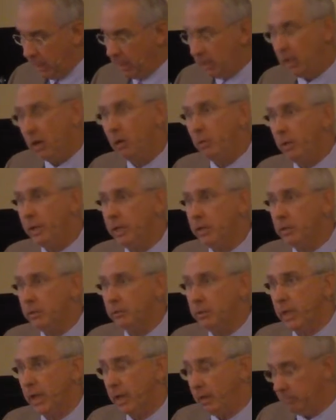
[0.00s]
You know, we can
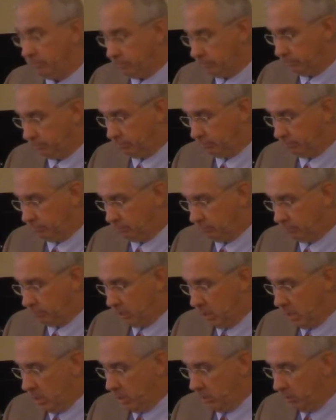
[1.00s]
do that.
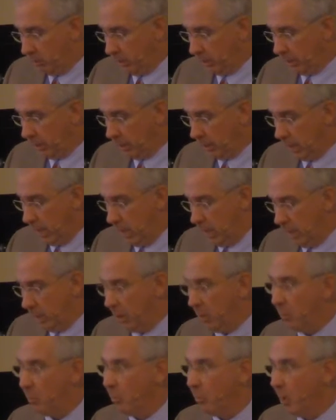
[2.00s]
We can, you
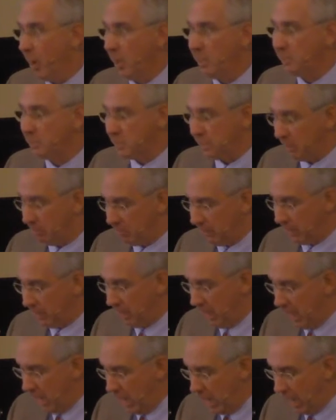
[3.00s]
know, want something,